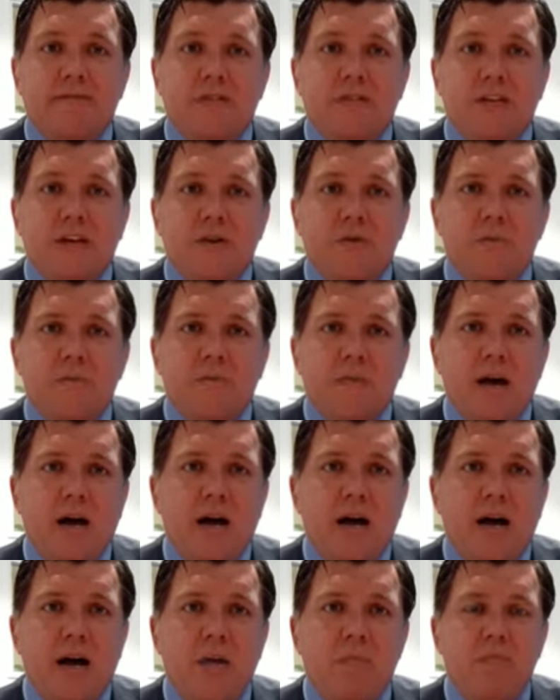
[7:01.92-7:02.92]
to
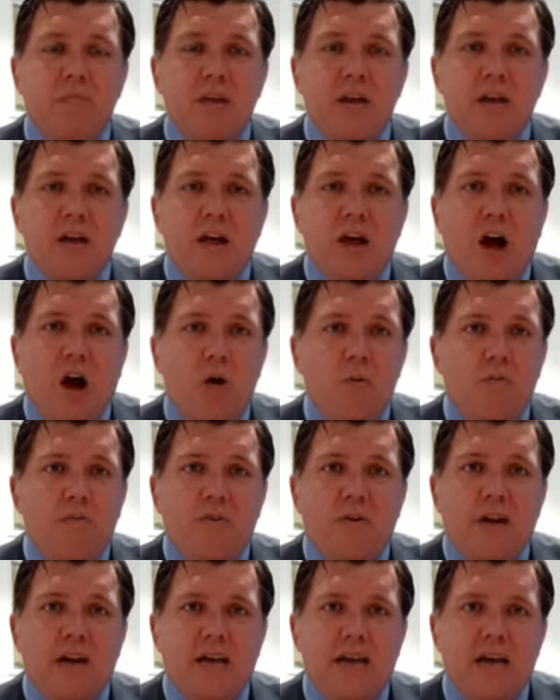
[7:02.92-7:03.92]
you.
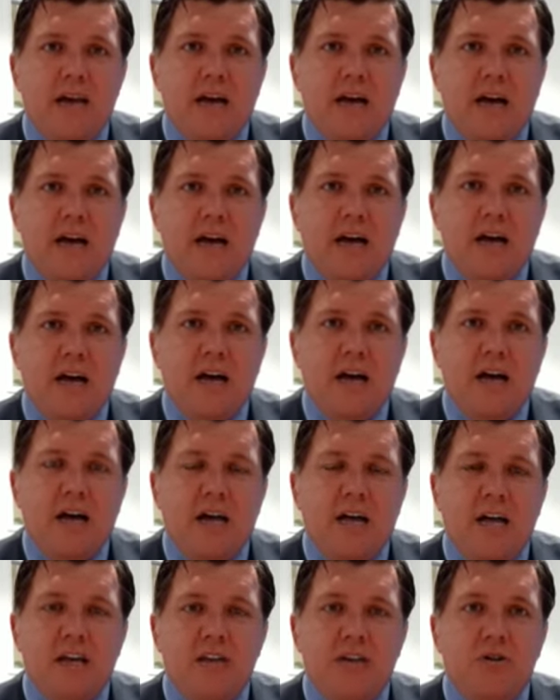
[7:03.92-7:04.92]
Hopefully
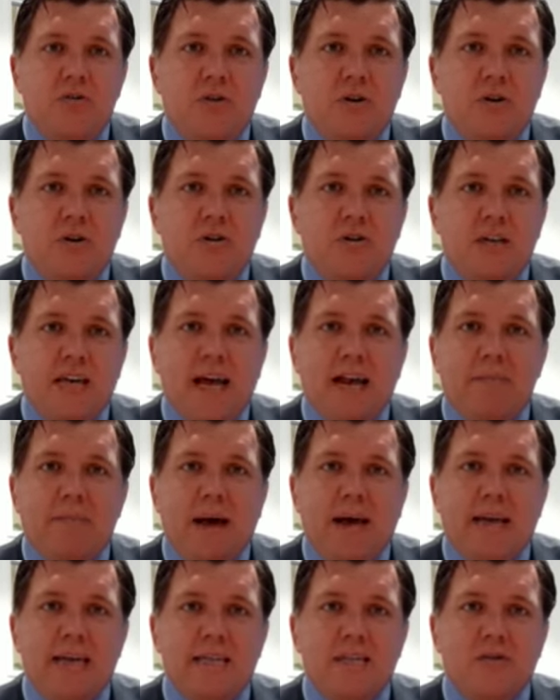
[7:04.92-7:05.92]
you can get
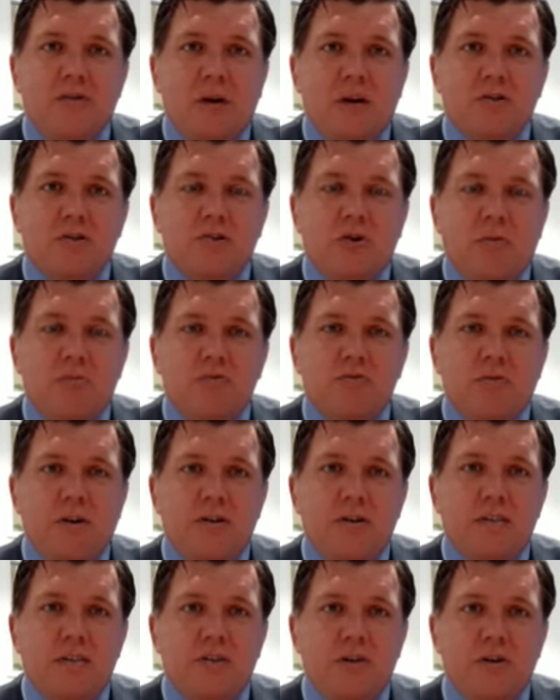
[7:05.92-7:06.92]
back into our shops
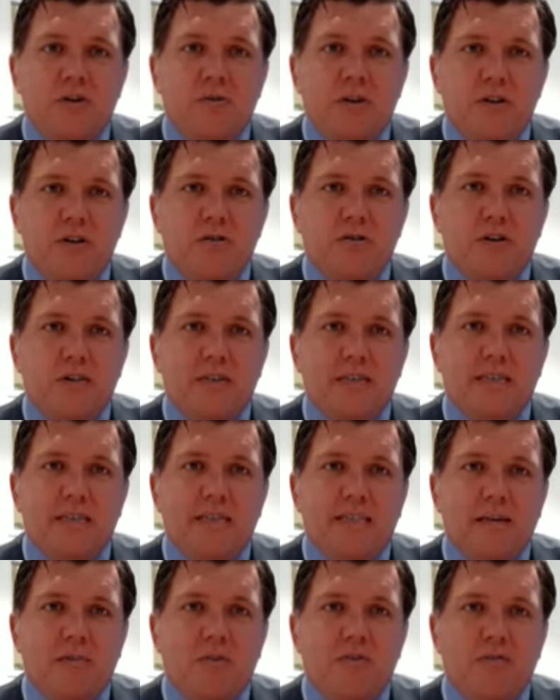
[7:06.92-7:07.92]
very soon and you can see
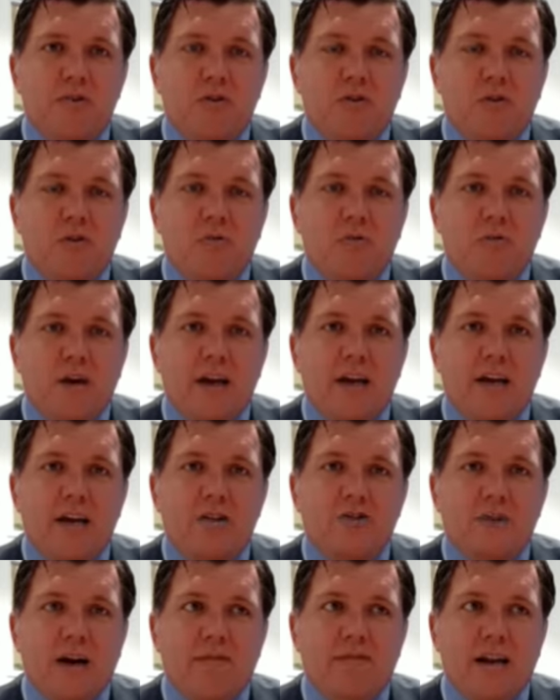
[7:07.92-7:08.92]
some of your regular
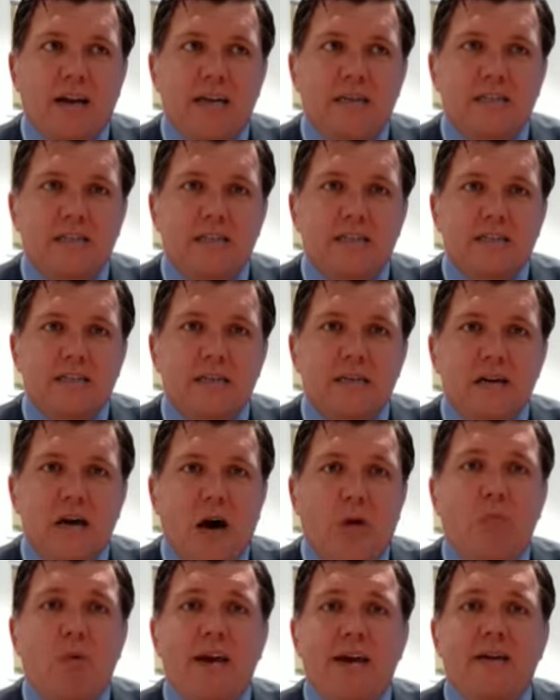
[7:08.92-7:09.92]
travel agents
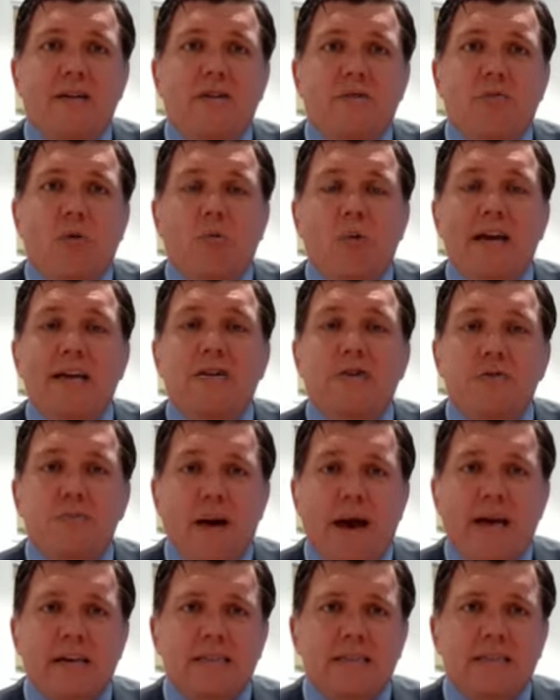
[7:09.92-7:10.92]
and we can do what we do
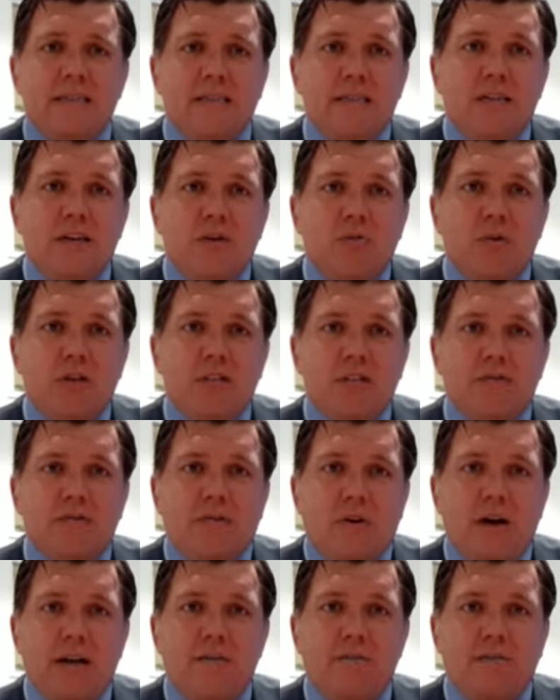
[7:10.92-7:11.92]
best, which is
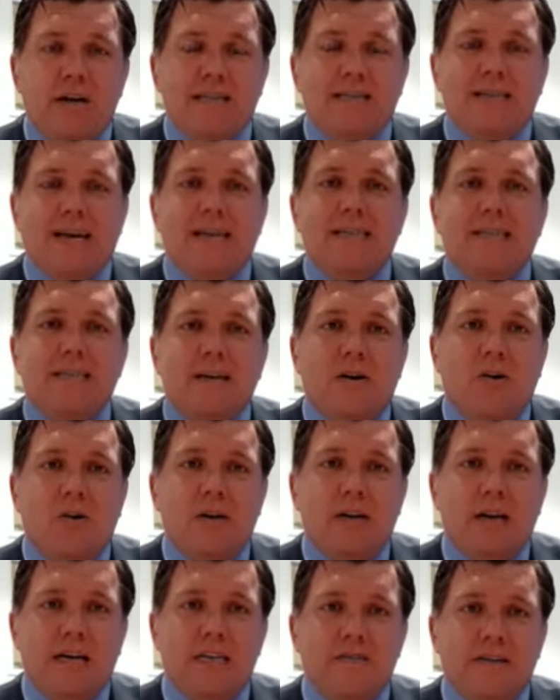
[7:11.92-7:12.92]
finding fantastic
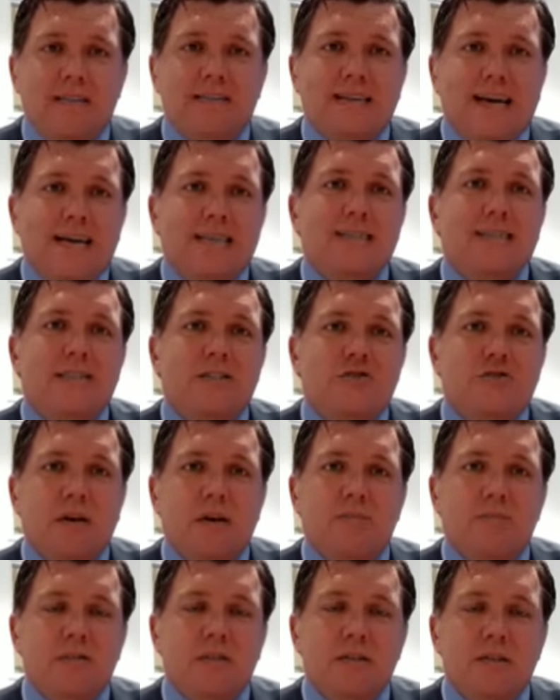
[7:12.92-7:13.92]
holidays, fantastic
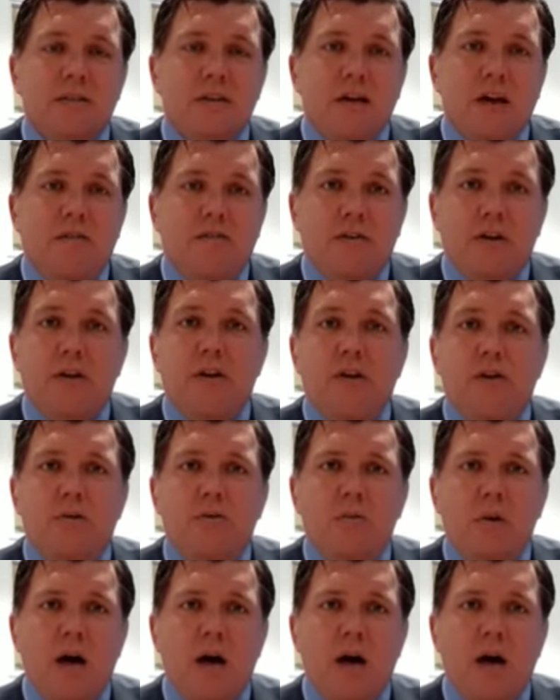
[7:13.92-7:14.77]
trips for you,